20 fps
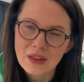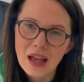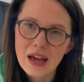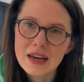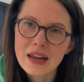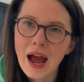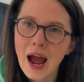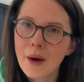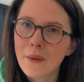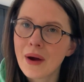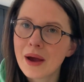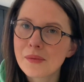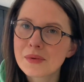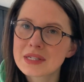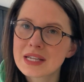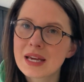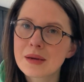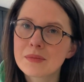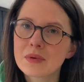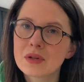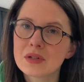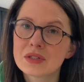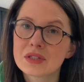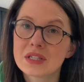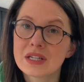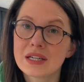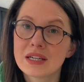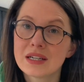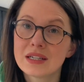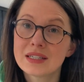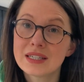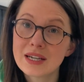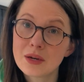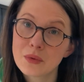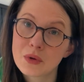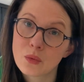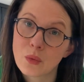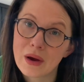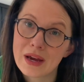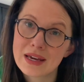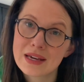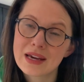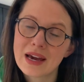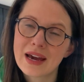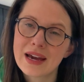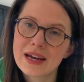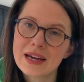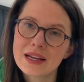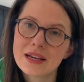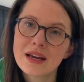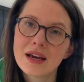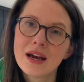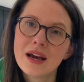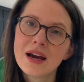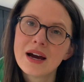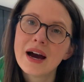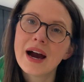and how I was able to deal with weight gain